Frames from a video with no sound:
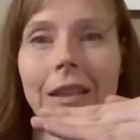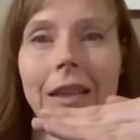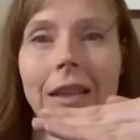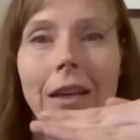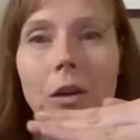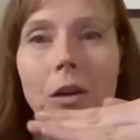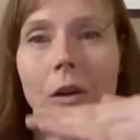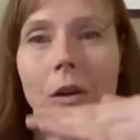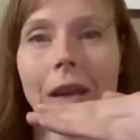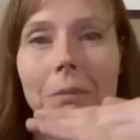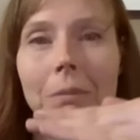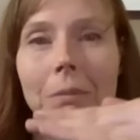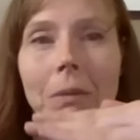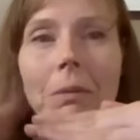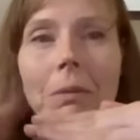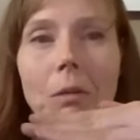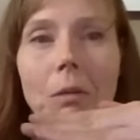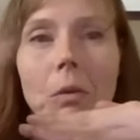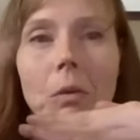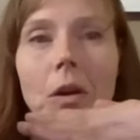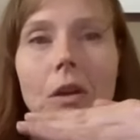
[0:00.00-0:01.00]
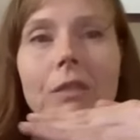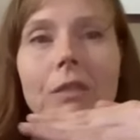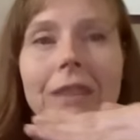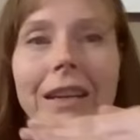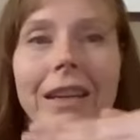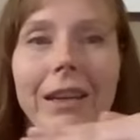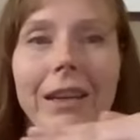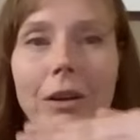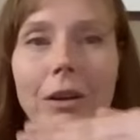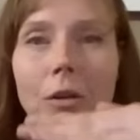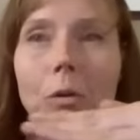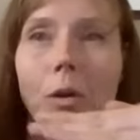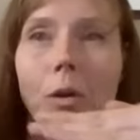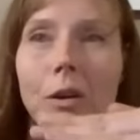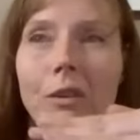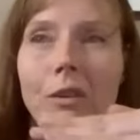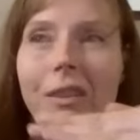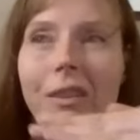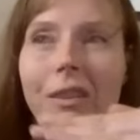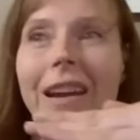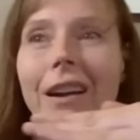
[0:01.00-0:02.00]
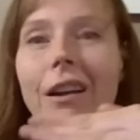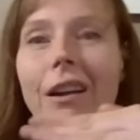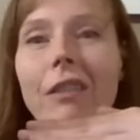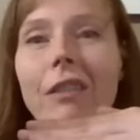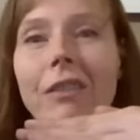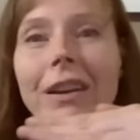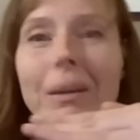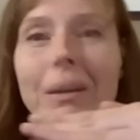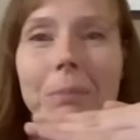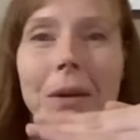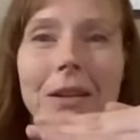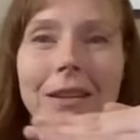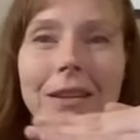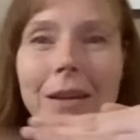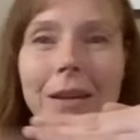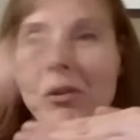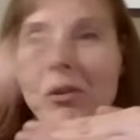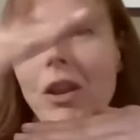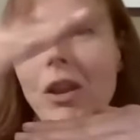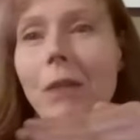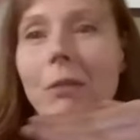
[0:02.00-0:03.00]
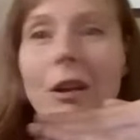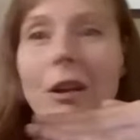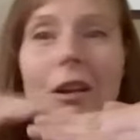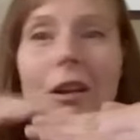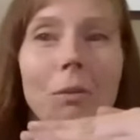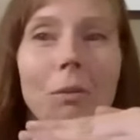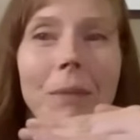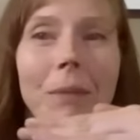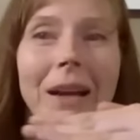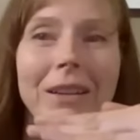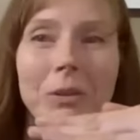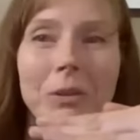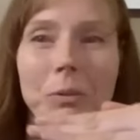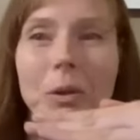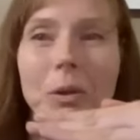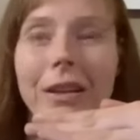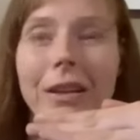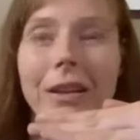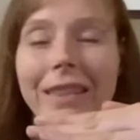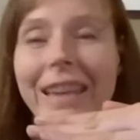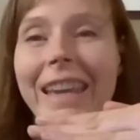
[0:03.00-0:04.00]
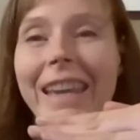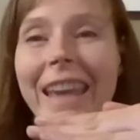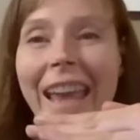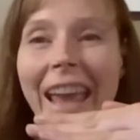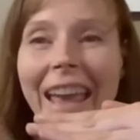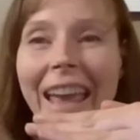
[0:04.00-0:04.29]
like okay maybe i'll over here or work over there i'll find a part-time job or i'll go back to work they